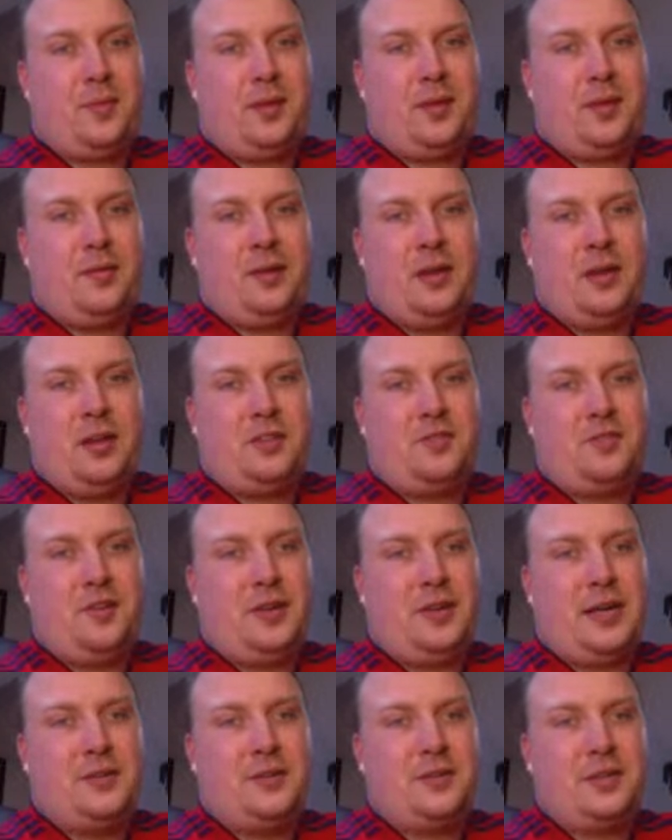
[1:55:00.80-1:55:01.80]
last few
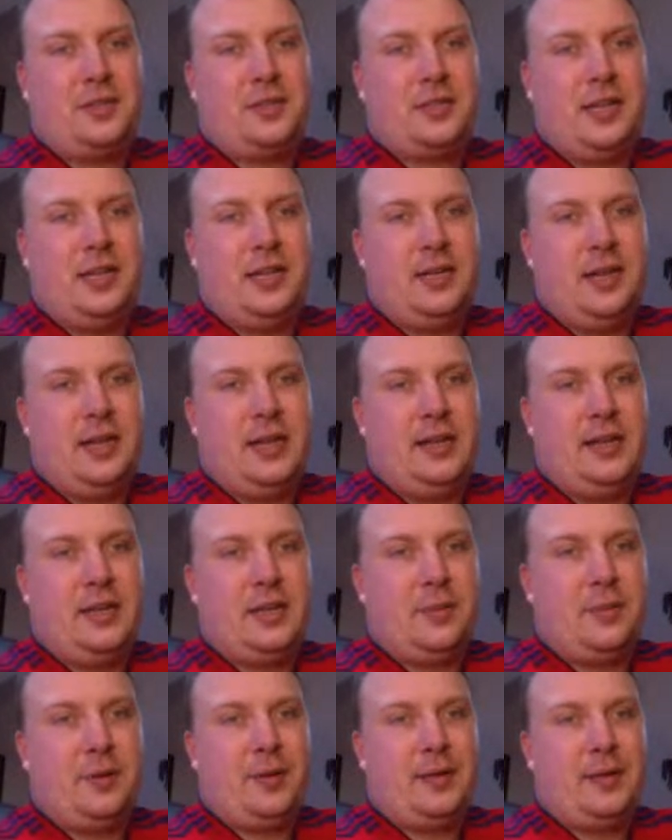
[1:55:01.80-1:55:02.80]
games of the
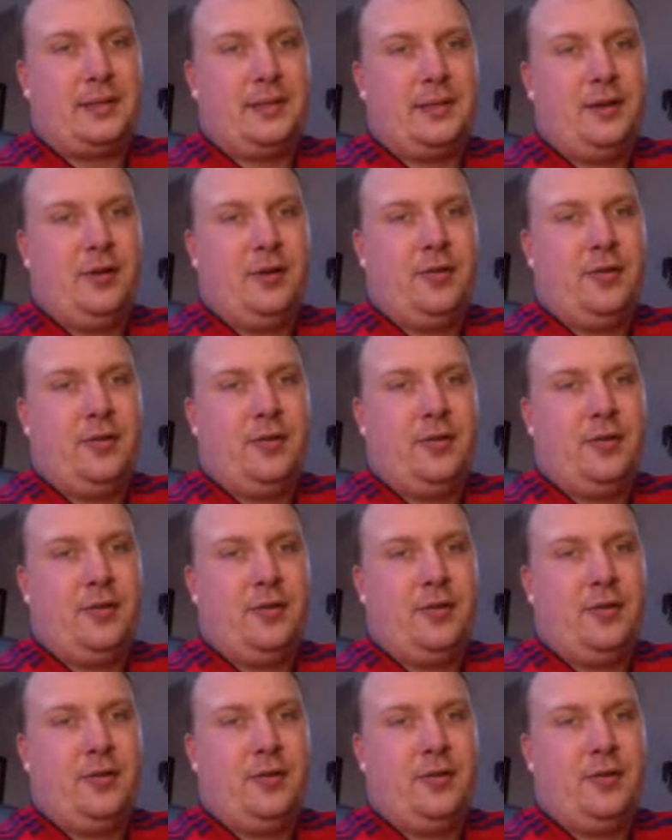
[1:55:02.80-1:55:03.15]
WSL,